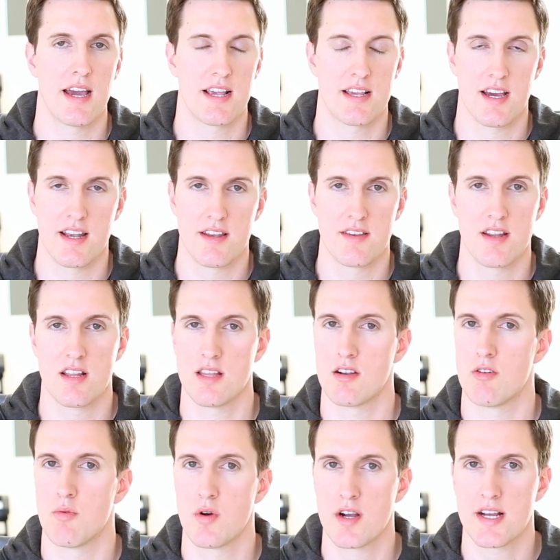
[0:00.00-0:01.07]
I kind of did a
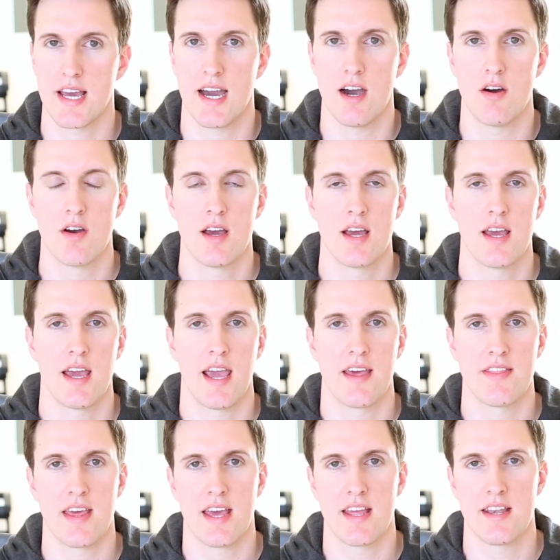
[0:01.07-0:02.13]
little workout,
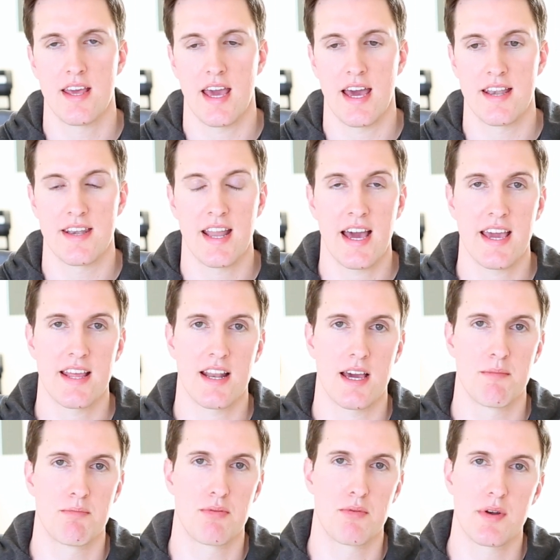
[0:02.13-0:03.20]
and then at night
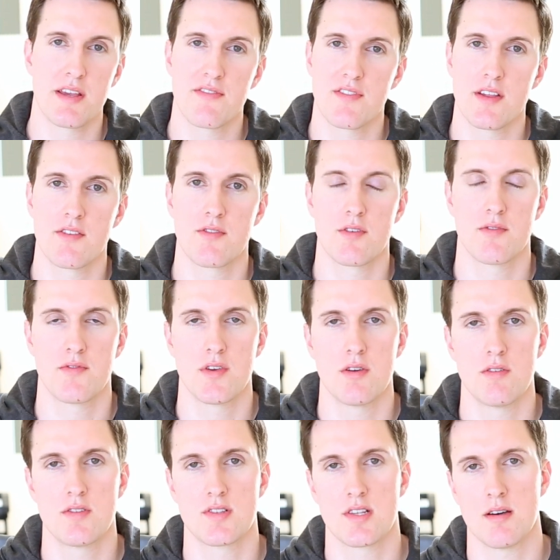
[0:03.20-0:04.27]
I briefly
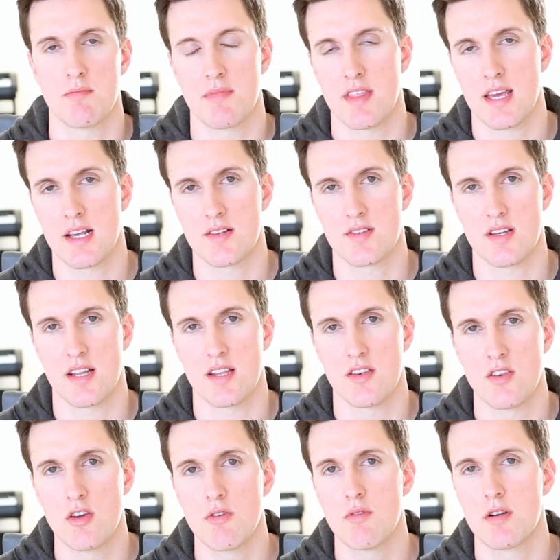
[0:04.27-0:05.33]
reviewed some things that I
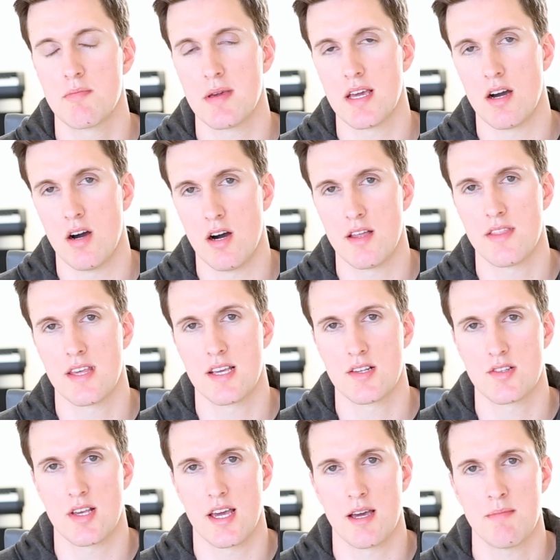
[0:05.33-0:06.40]
knew would be on the
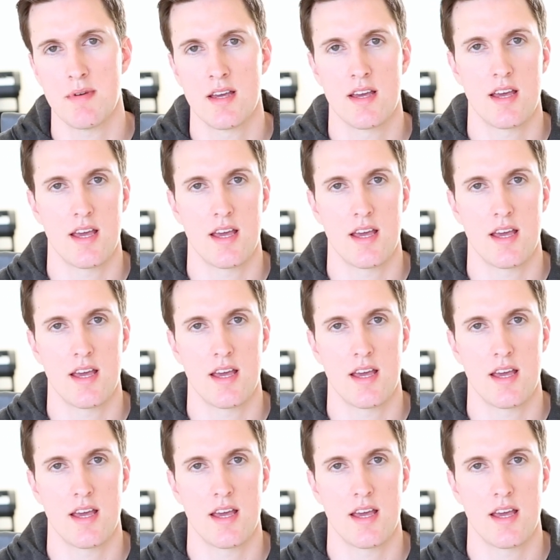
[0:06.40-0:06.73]
exam.